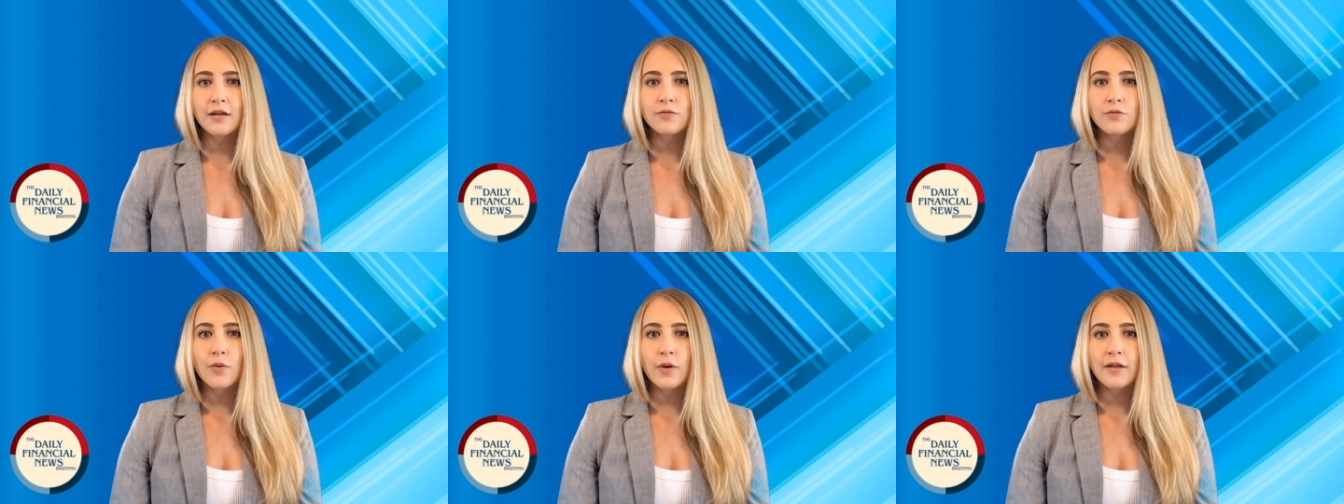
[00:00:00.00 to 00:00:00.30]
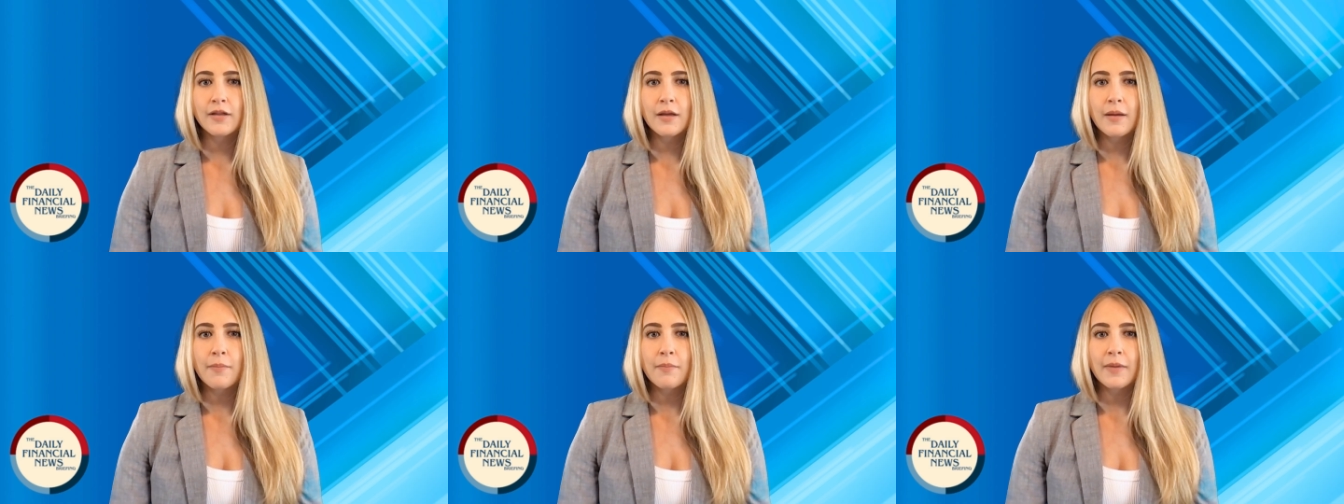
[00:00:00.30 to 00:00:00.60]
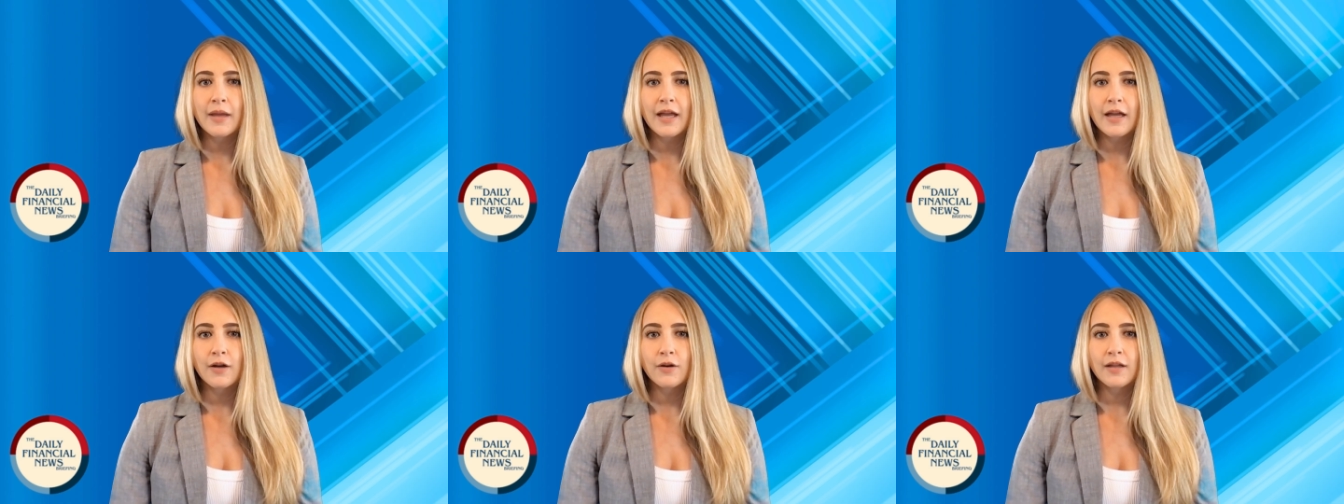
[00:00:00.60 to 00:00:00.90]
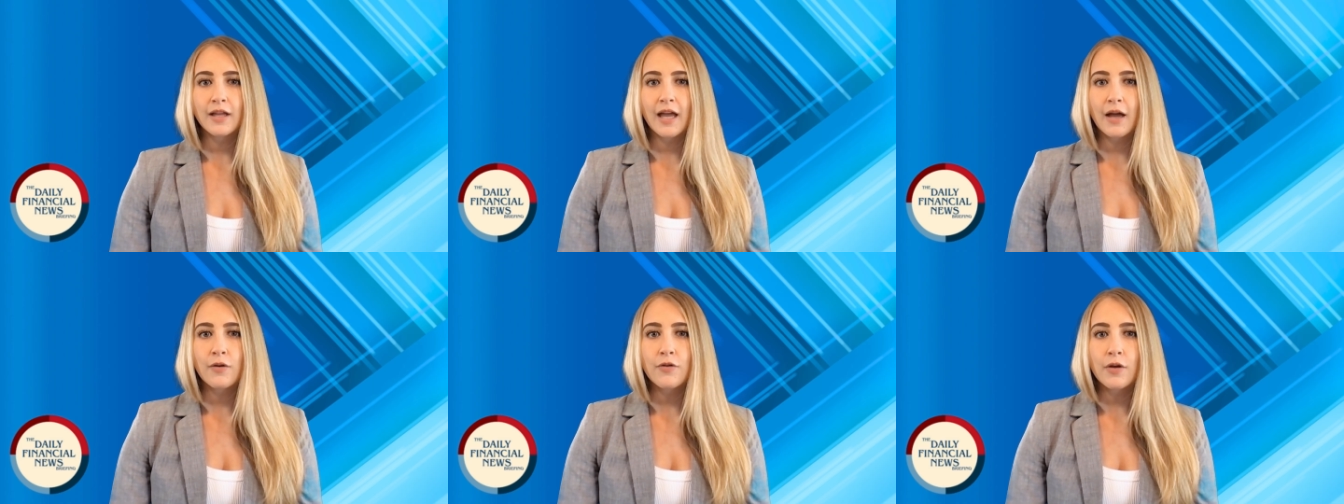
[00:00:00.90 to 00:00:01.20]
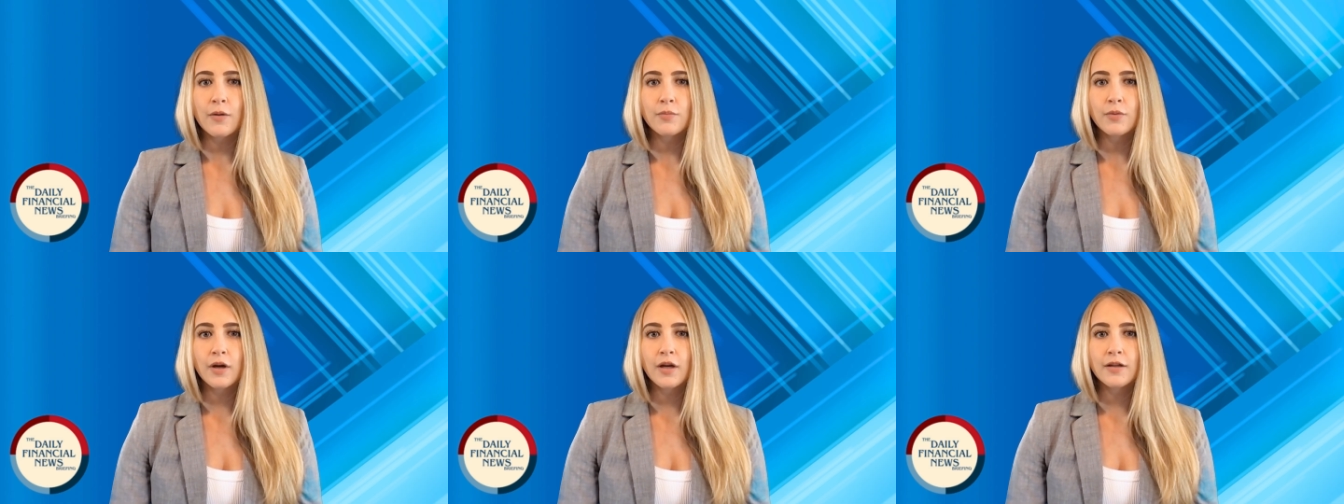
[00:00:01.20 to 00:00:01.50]
of what their male
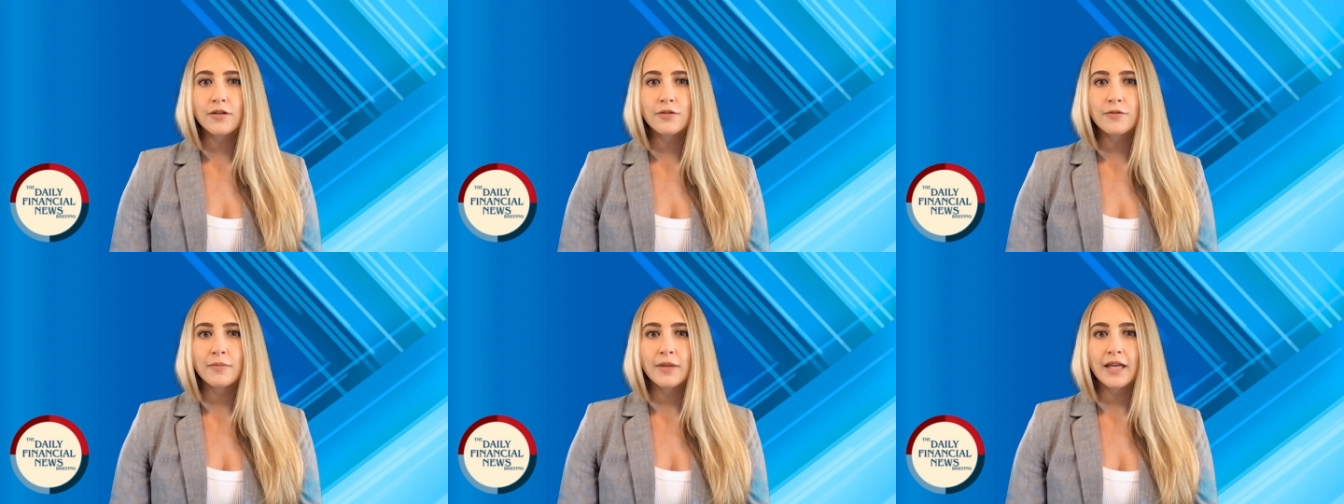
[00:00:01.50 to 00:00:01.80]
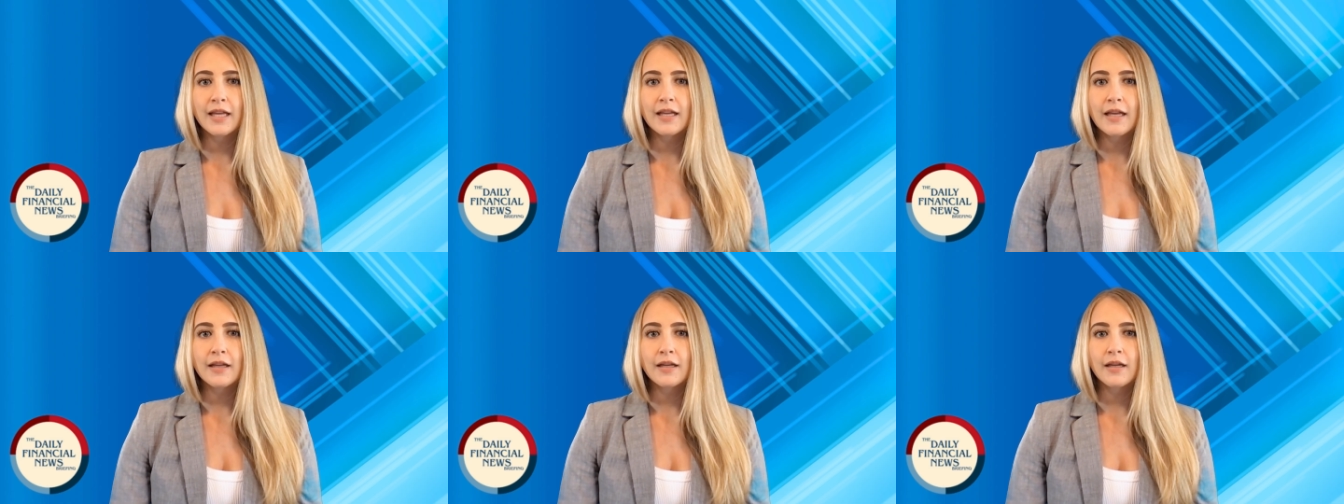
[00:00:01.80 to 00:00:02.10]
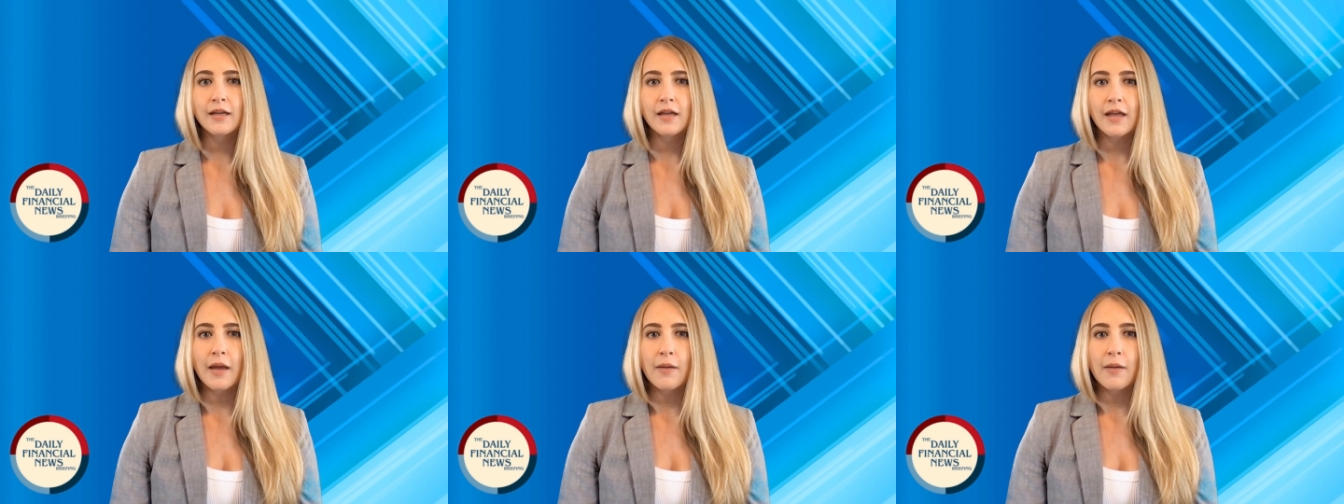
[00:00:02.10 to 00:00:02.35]
counterparts made,